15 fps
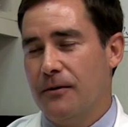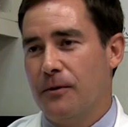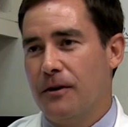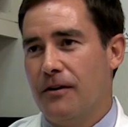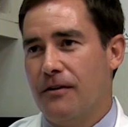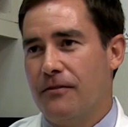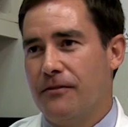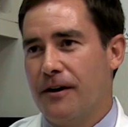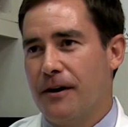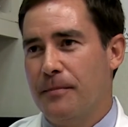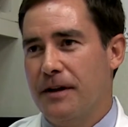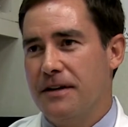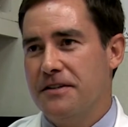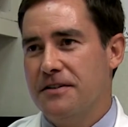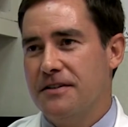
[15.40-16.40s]
we offer our
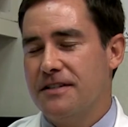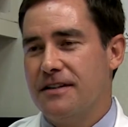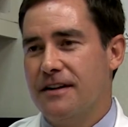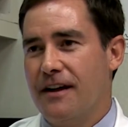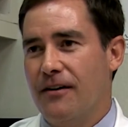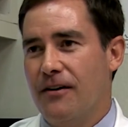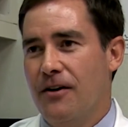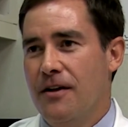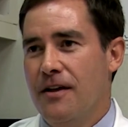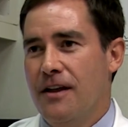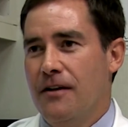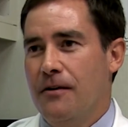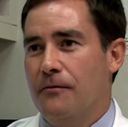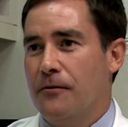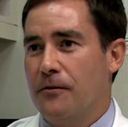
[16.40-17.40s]
patients now
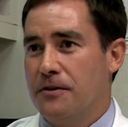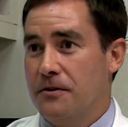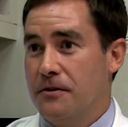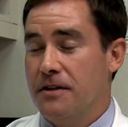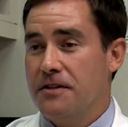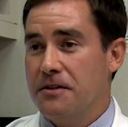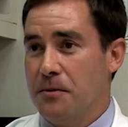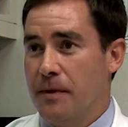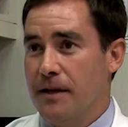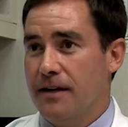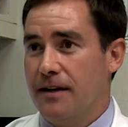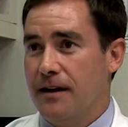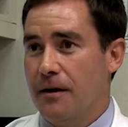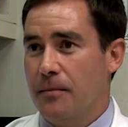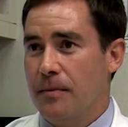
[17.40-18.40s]
for traditional
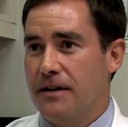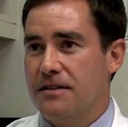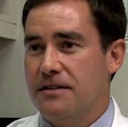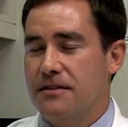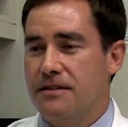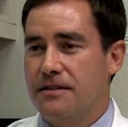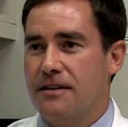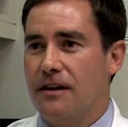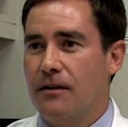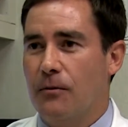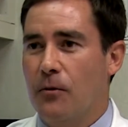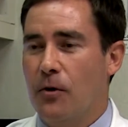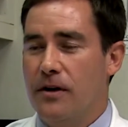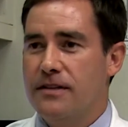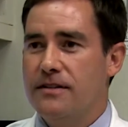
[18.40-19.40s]
Medicare patients.
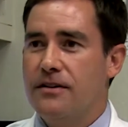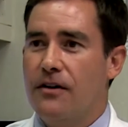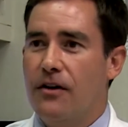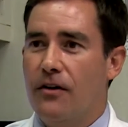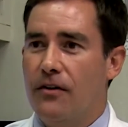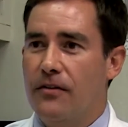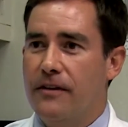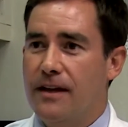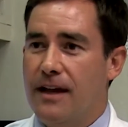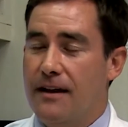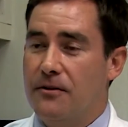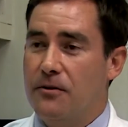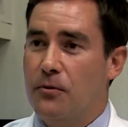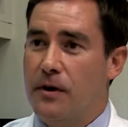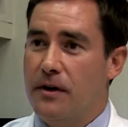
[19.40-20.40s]
One is called the
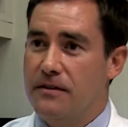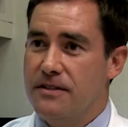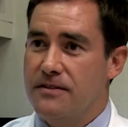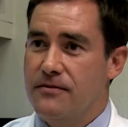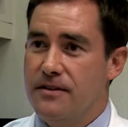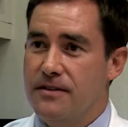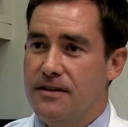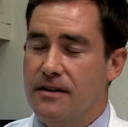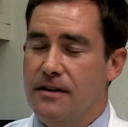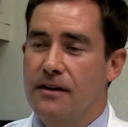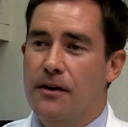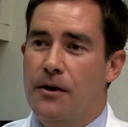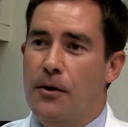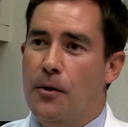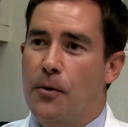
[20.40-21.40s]
annual wellness visit,
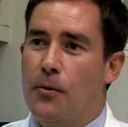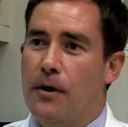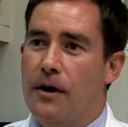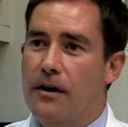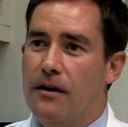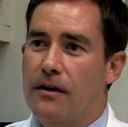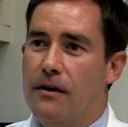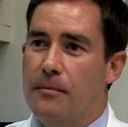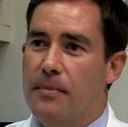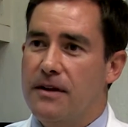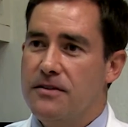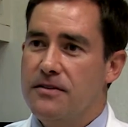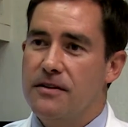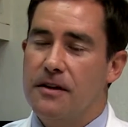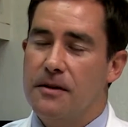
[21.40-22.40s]
where a
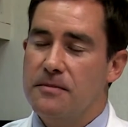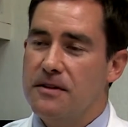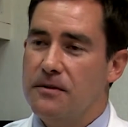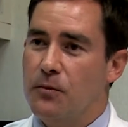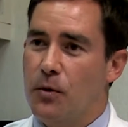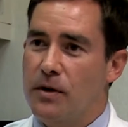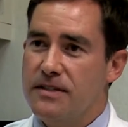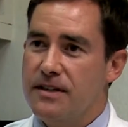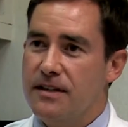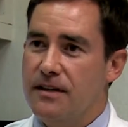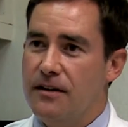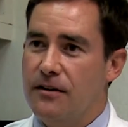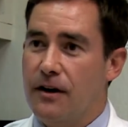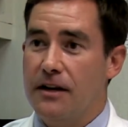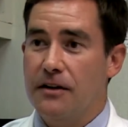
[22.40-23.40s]
patient comes in once a
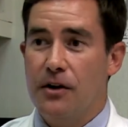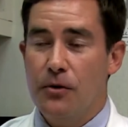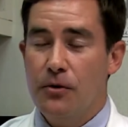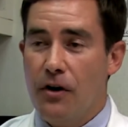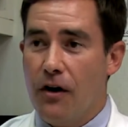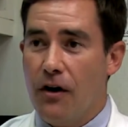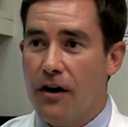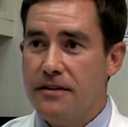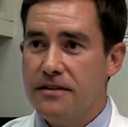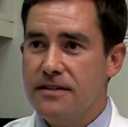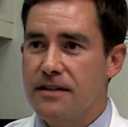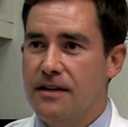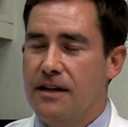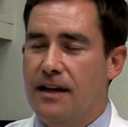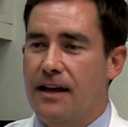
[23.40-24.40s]
year at no cost
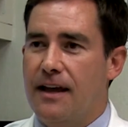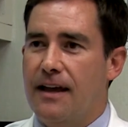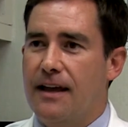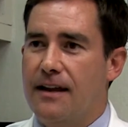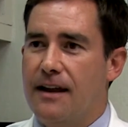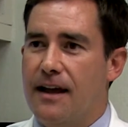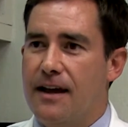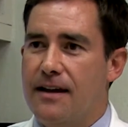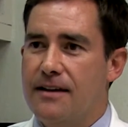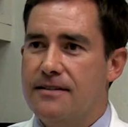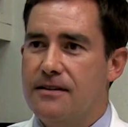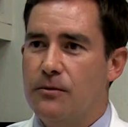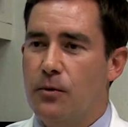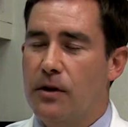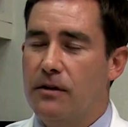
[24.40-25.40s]
and has a
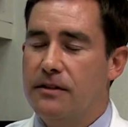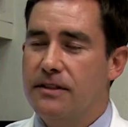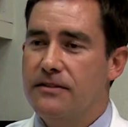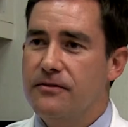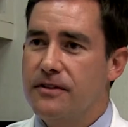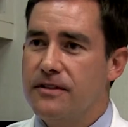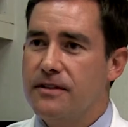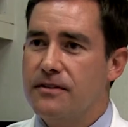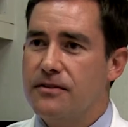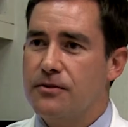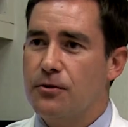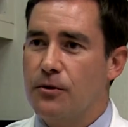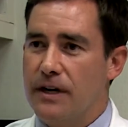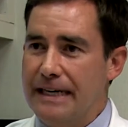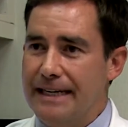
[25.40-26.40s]
wellness visit
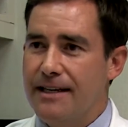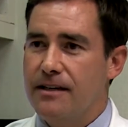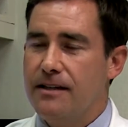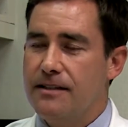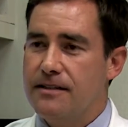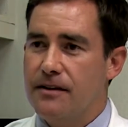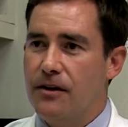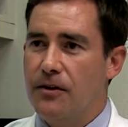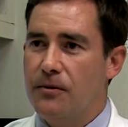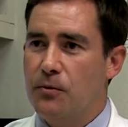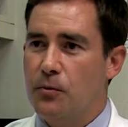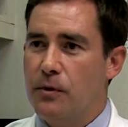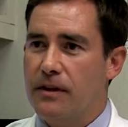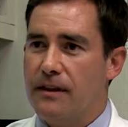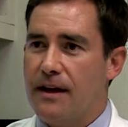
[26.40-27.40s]
screening done
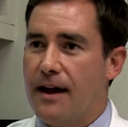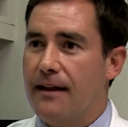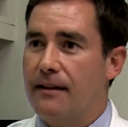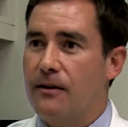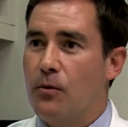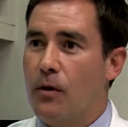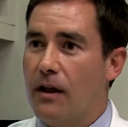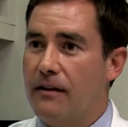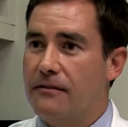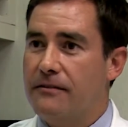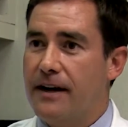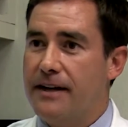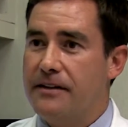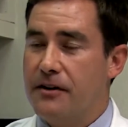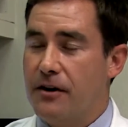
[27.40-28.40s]
with a highly
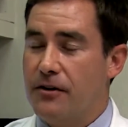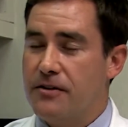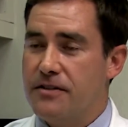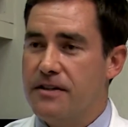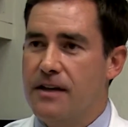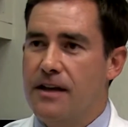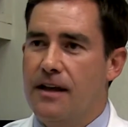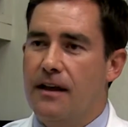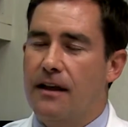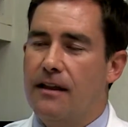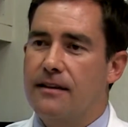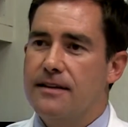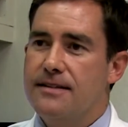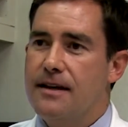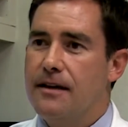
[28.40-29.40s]
qualified nurse.
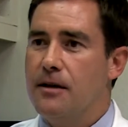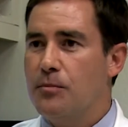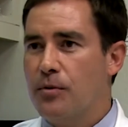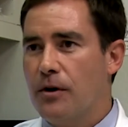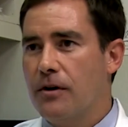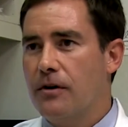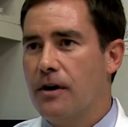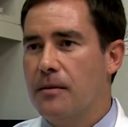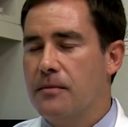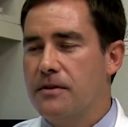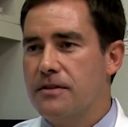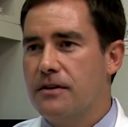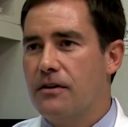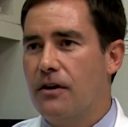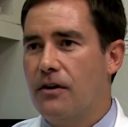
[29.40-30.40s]
The second program is
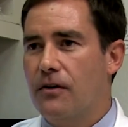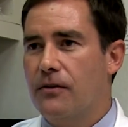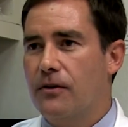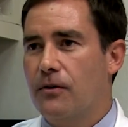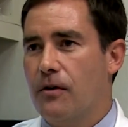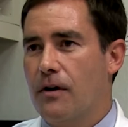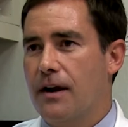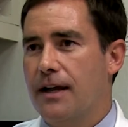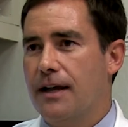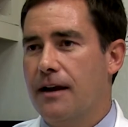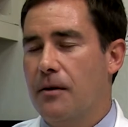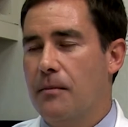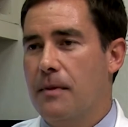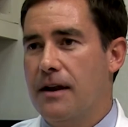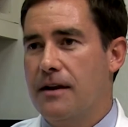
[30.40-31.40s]
called the chronic
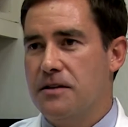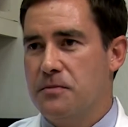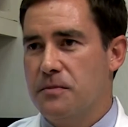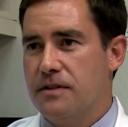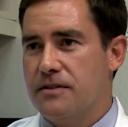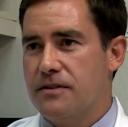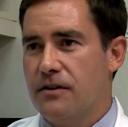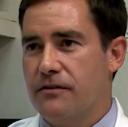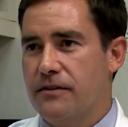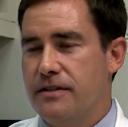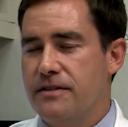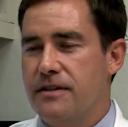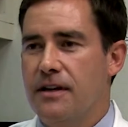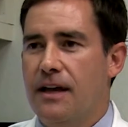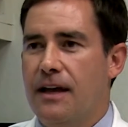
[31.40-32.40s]
care management
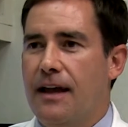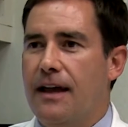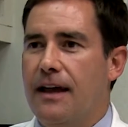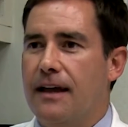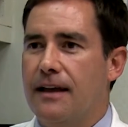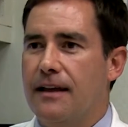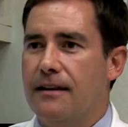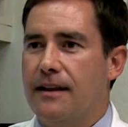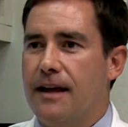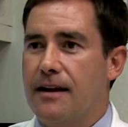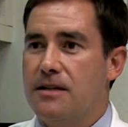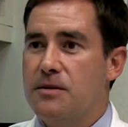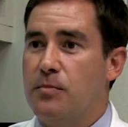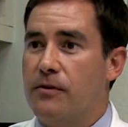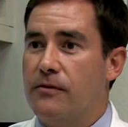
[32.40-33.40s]
service, and that
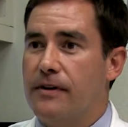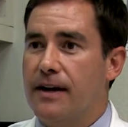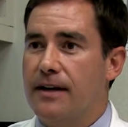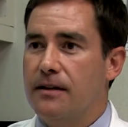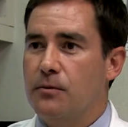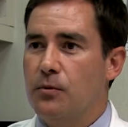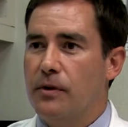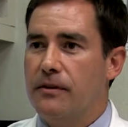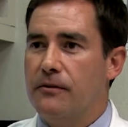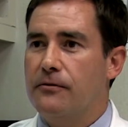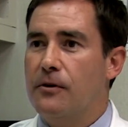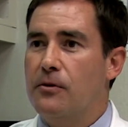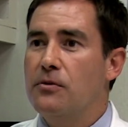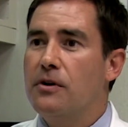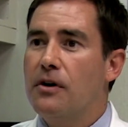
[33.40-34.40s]
is provided with a
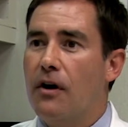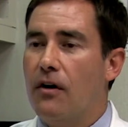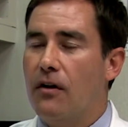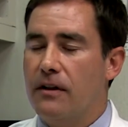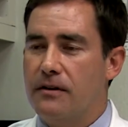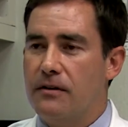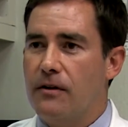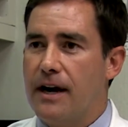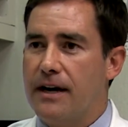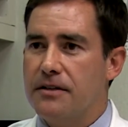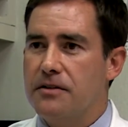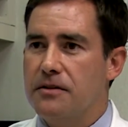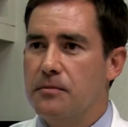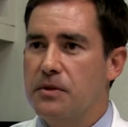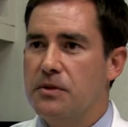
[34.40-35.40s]
phone call
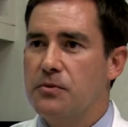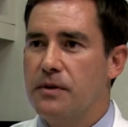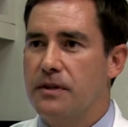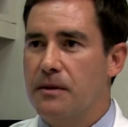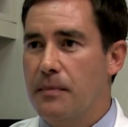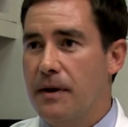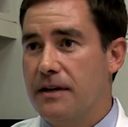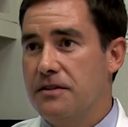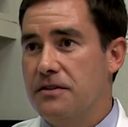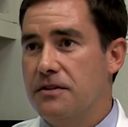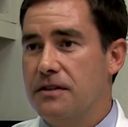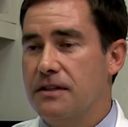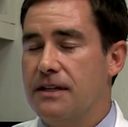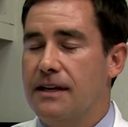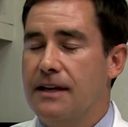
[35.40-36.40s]
interaction between the
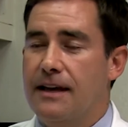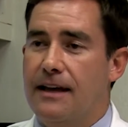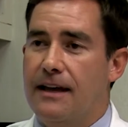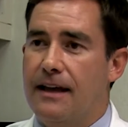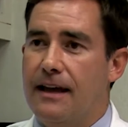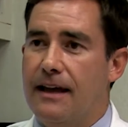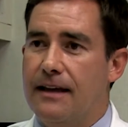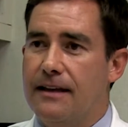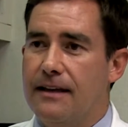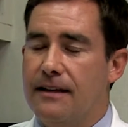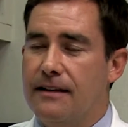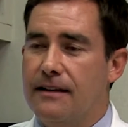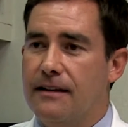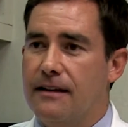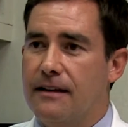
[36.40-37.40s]
patient
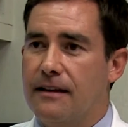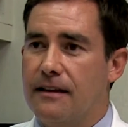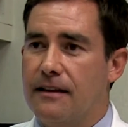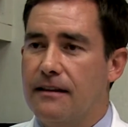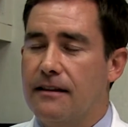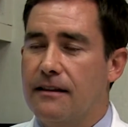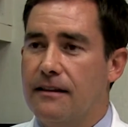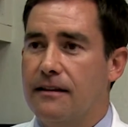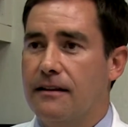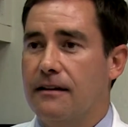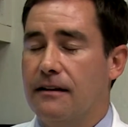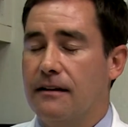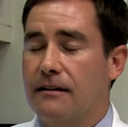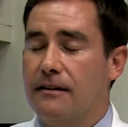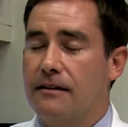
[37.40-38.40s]
and
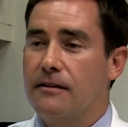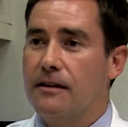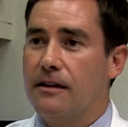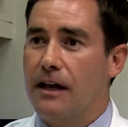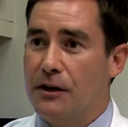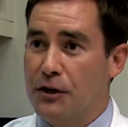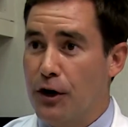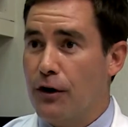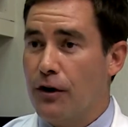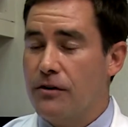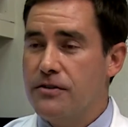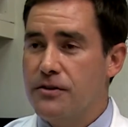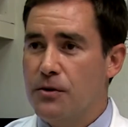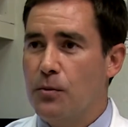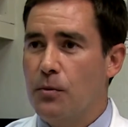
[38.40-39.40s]
a
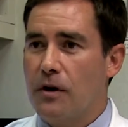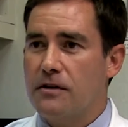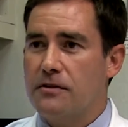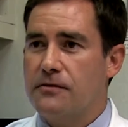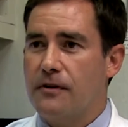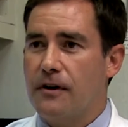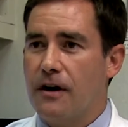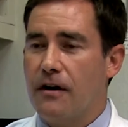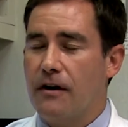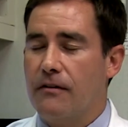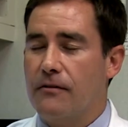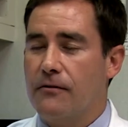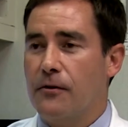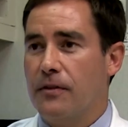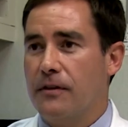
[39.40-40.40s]
nurse who works for
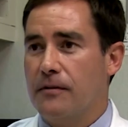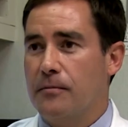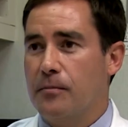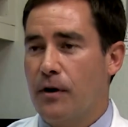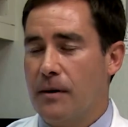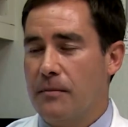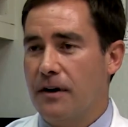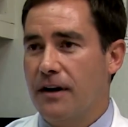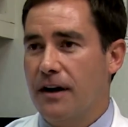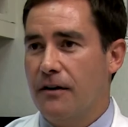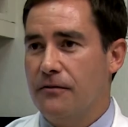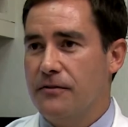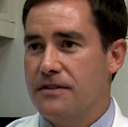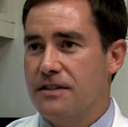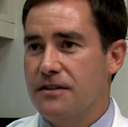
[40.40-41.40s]
the primary care
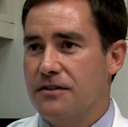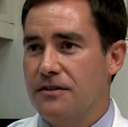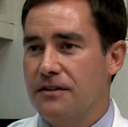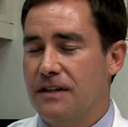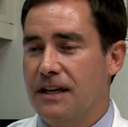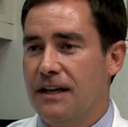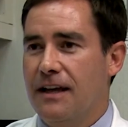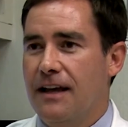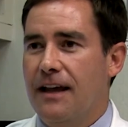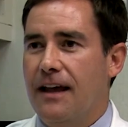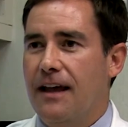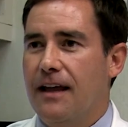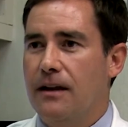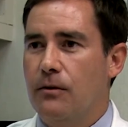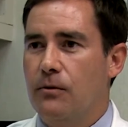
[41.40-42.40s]
physician.
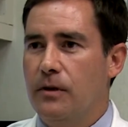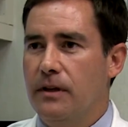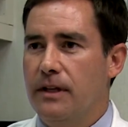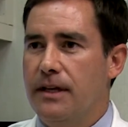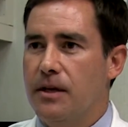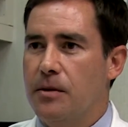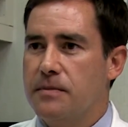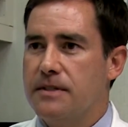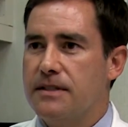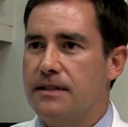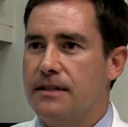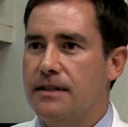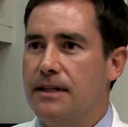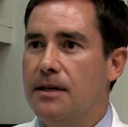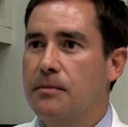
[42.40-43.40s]
And it really helps
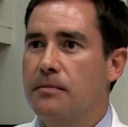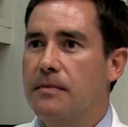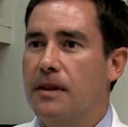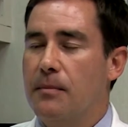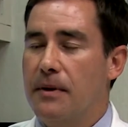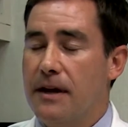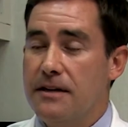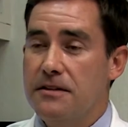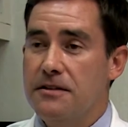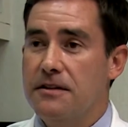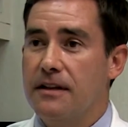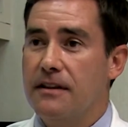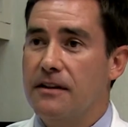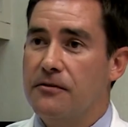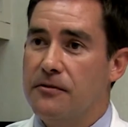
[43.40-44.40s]
keep the patient
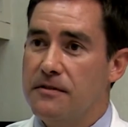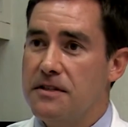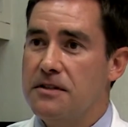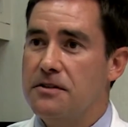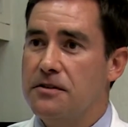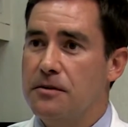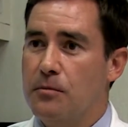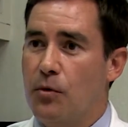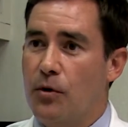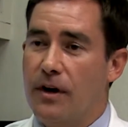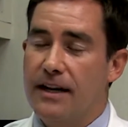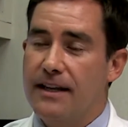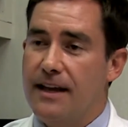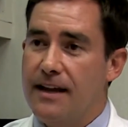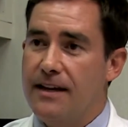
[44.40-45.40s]
and the physician more
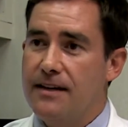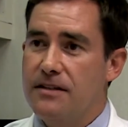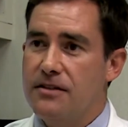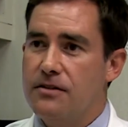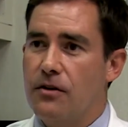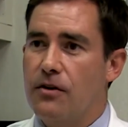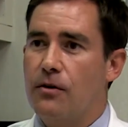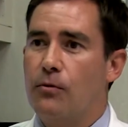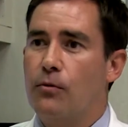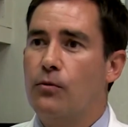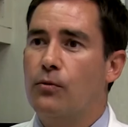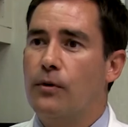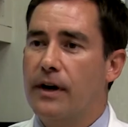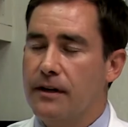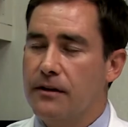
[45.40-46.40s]
engaged on a
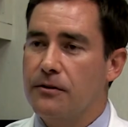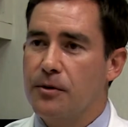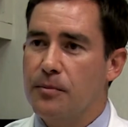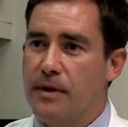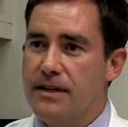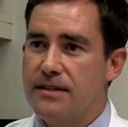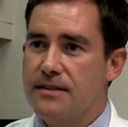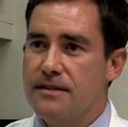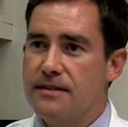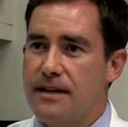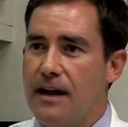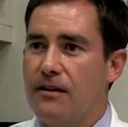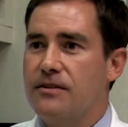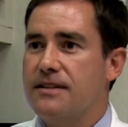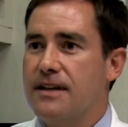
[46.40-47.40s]
regular basis
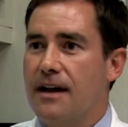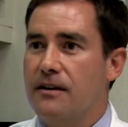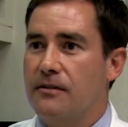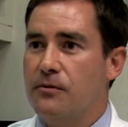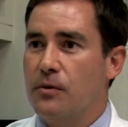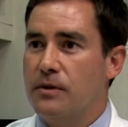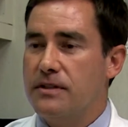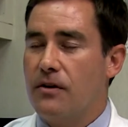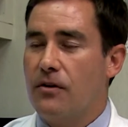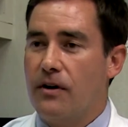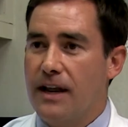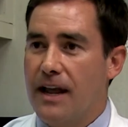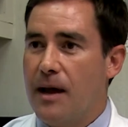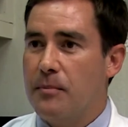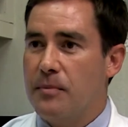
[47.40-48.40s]
outside of what's already
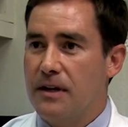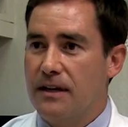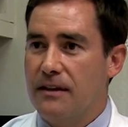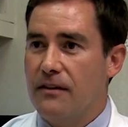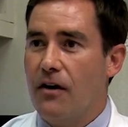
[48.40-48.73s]
happening in the